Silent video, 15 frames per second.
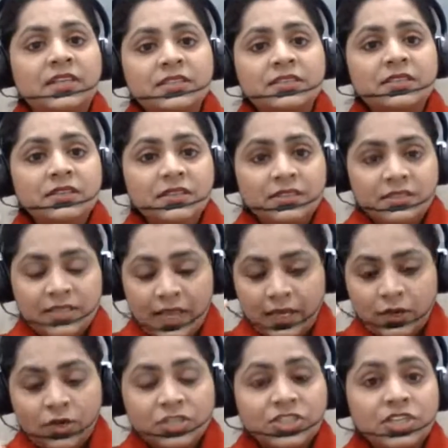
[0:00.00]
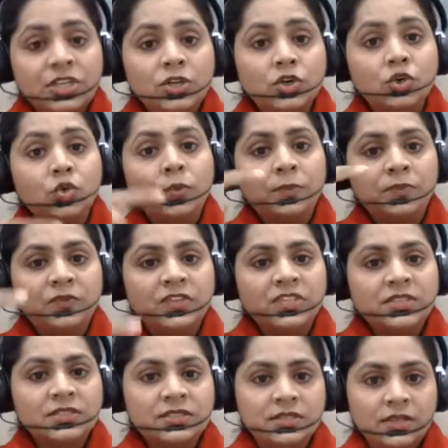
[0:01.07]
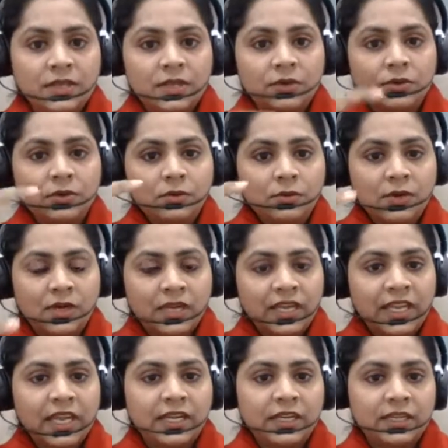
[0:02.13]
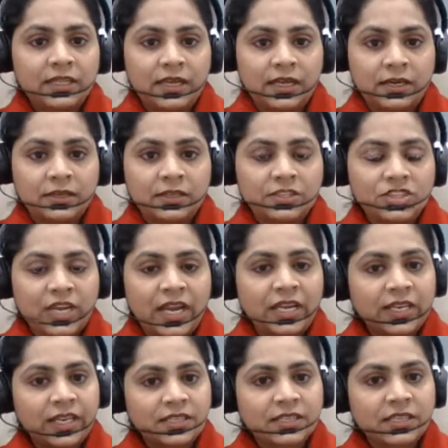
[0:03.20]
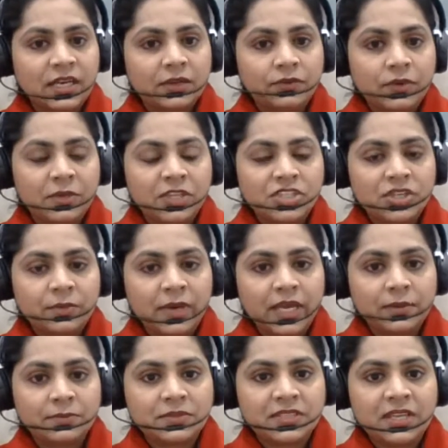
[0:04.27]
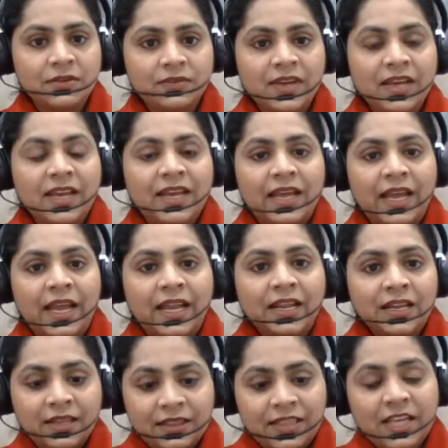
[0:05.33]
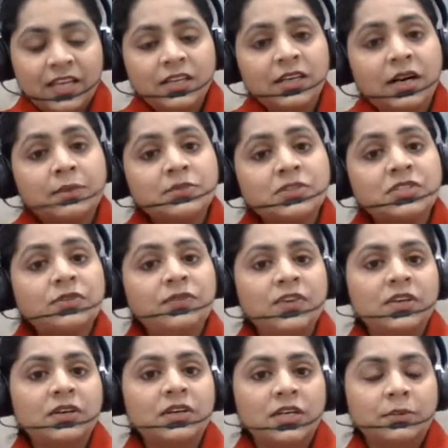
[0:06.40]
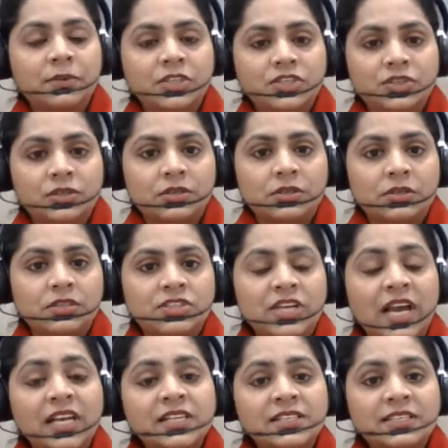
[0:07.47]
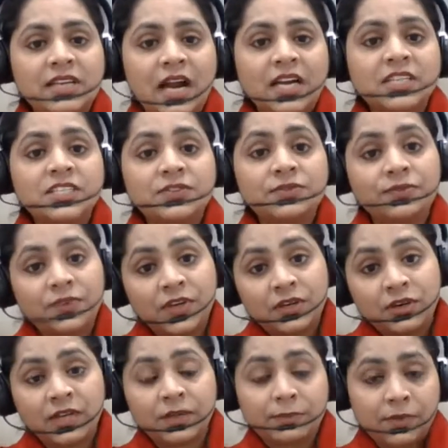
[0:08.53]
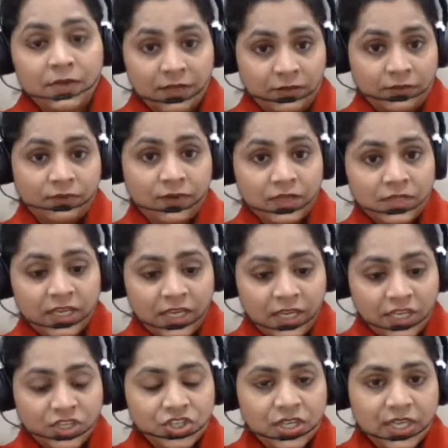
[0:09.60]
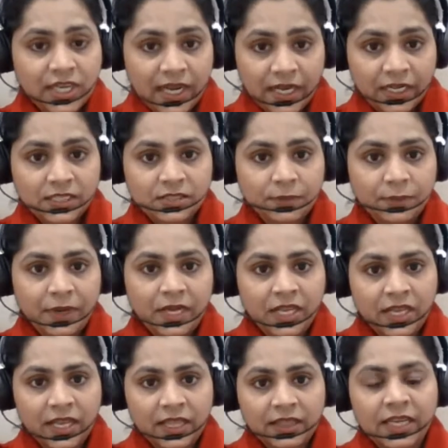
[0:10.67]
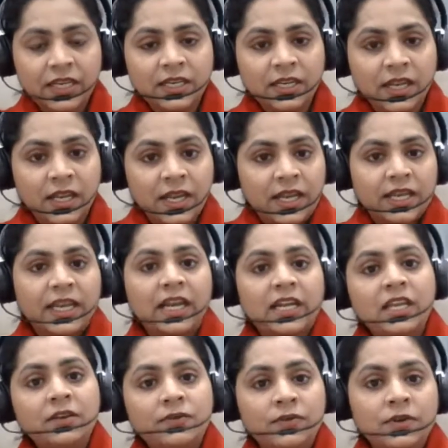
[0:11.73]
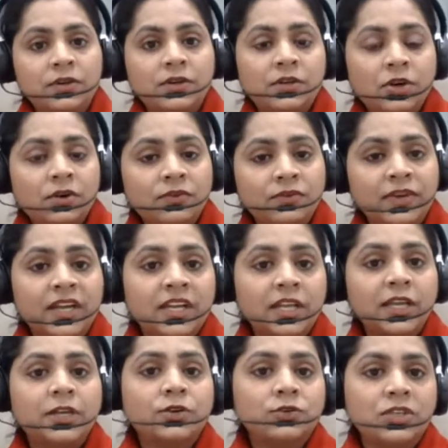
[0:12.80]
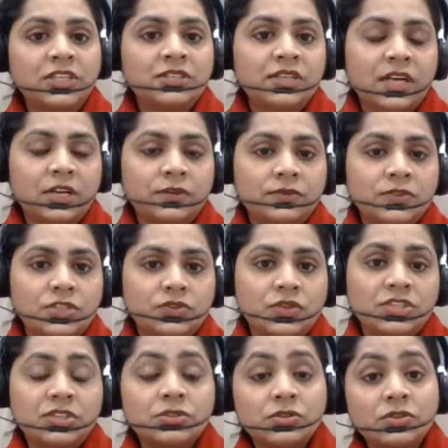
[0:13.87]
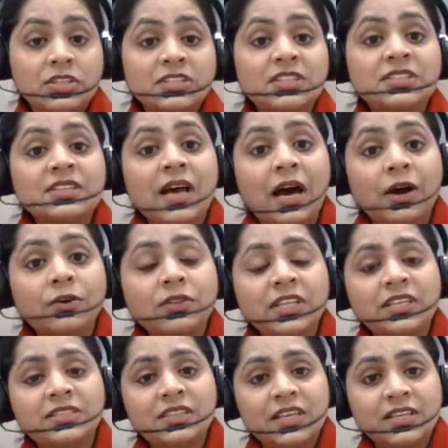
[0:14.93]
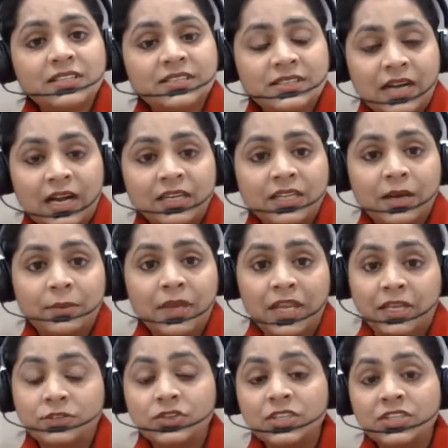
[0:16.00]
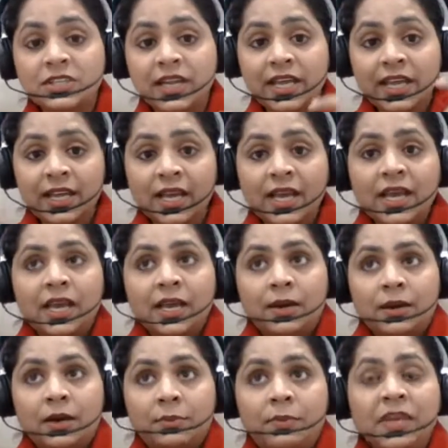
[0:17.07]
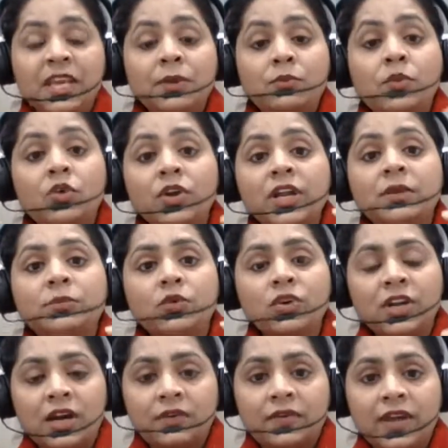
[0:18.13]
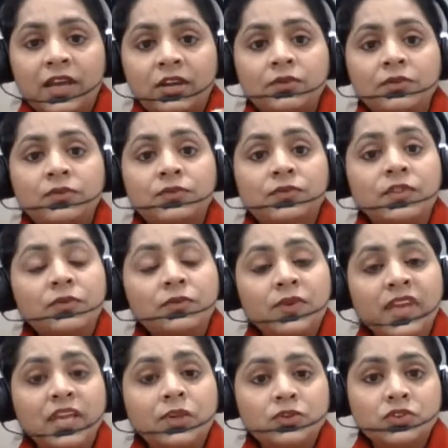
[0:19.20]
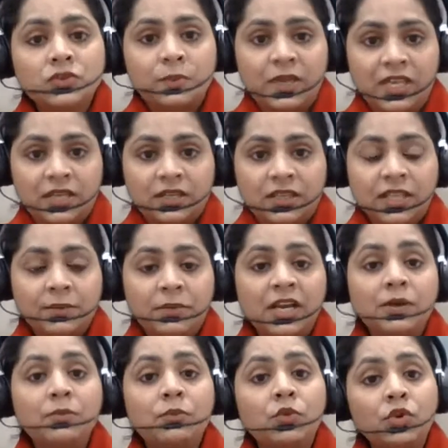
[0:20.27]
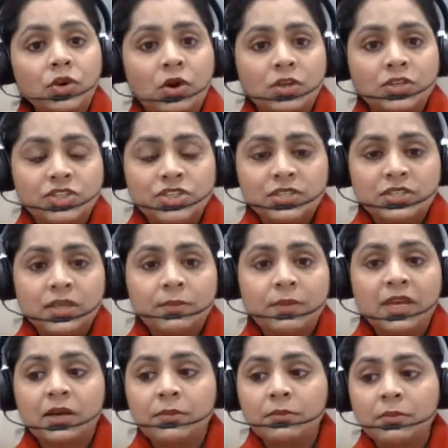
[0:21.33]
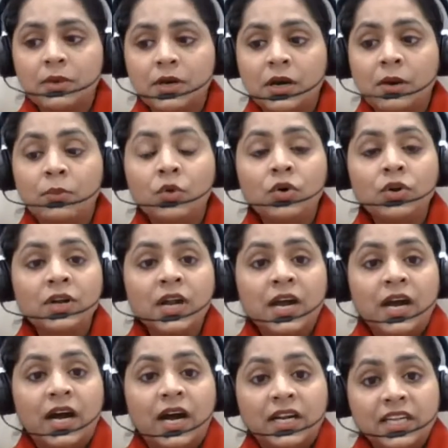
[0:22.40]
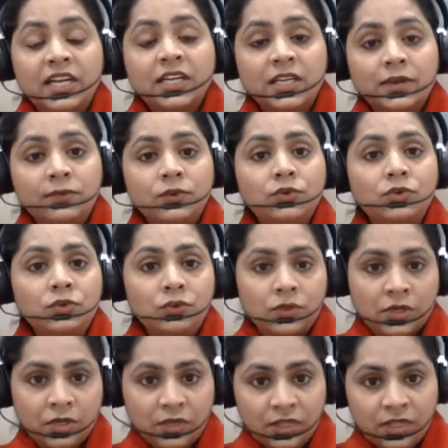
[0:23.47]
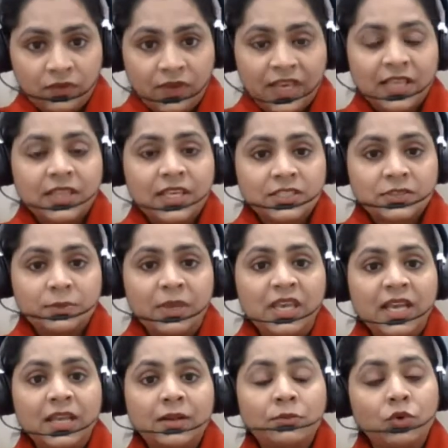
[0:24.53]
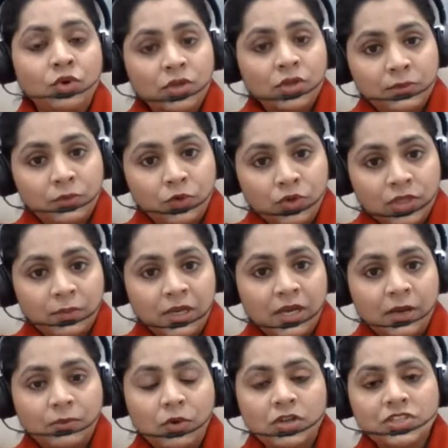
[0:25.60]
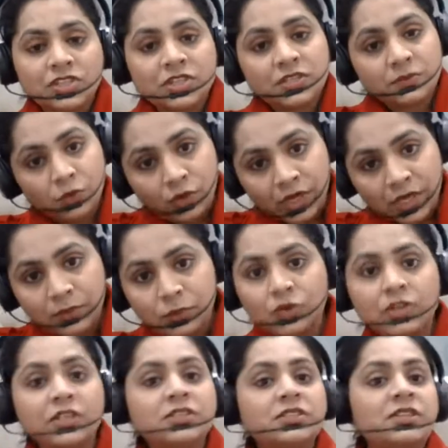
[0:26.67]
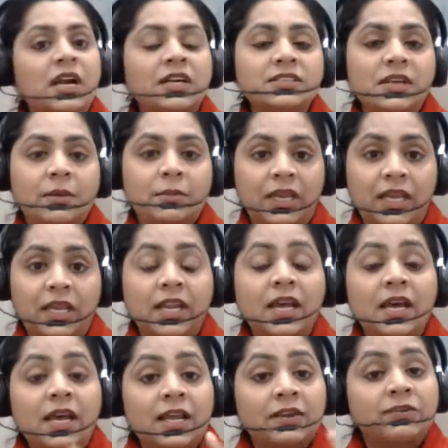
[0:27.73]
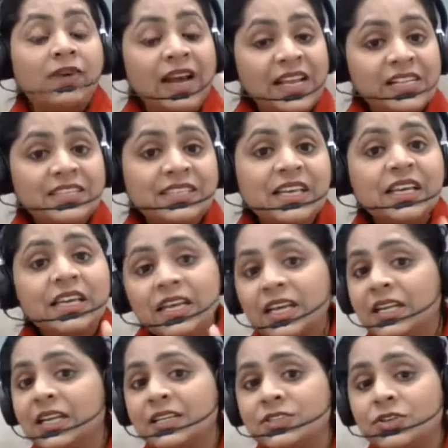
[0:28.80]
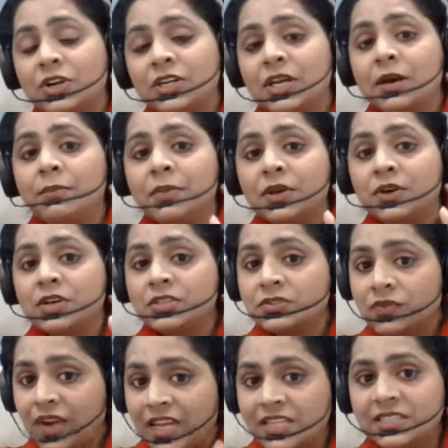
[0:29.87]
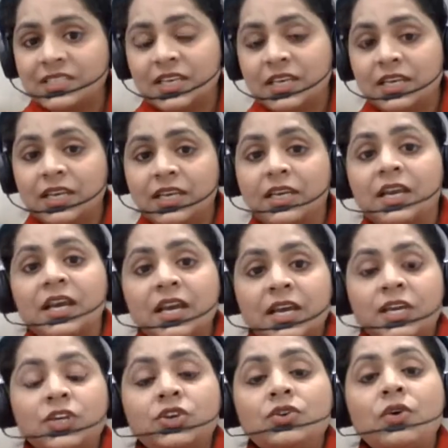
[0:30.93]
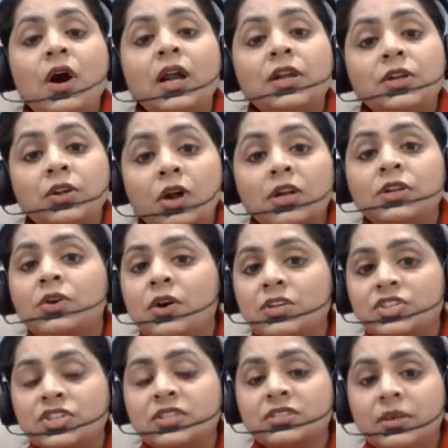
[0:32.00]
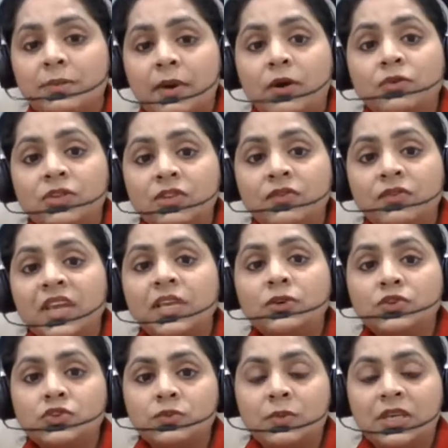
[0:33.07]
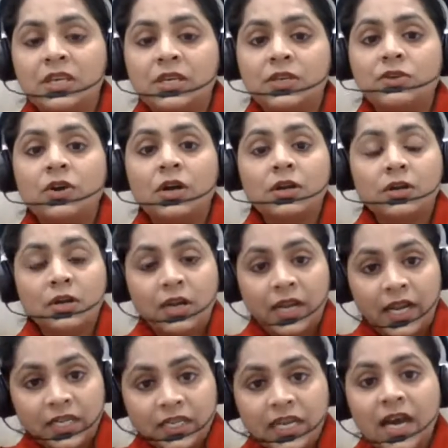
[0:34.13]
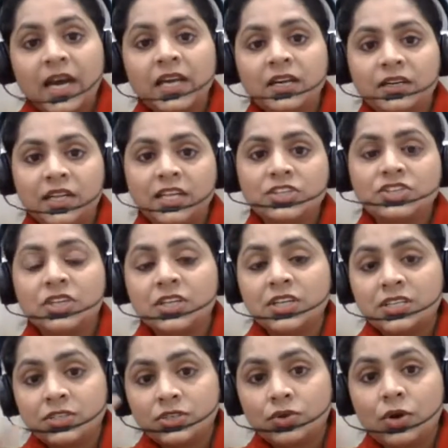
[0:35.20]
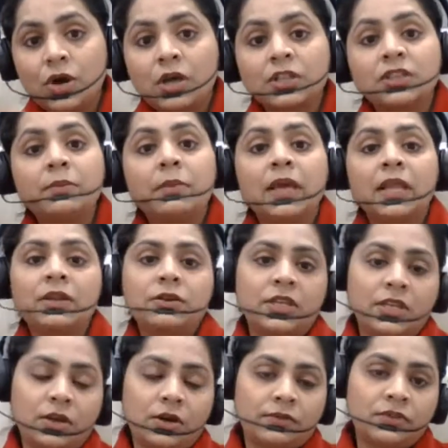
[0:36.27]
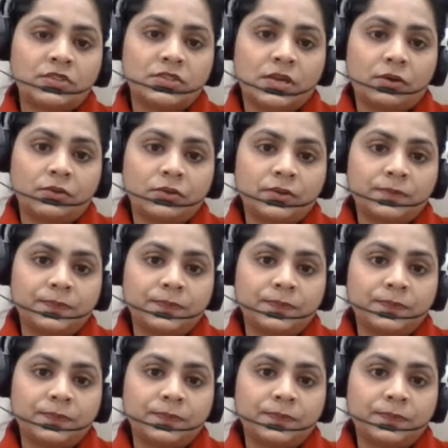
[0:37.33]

is a psychological loop which is created there. The child gets a confirmation by himself, and then comes the fear in picture. The child starts fear for initially anticipating and then getting feared of getting into these kind of situations. So this is how these things start coming in. So it's like being more and more aware of the way you speak. They become more conscious, they become more attentive to the way they speak, and more they become conscious, more and more it starts coming in. While singing it does not come, because while singing you are not conscious about the way you speak. Your entire attention is on the melody of the sound.